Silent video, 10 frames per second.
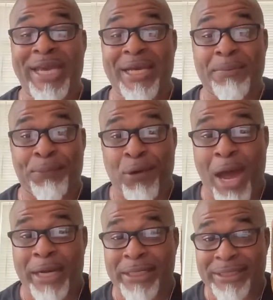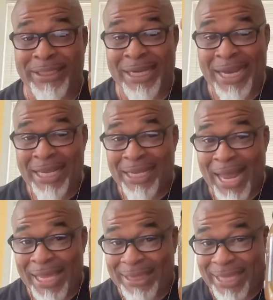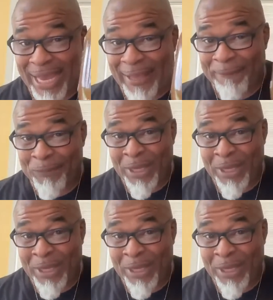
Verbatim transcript: end product like that.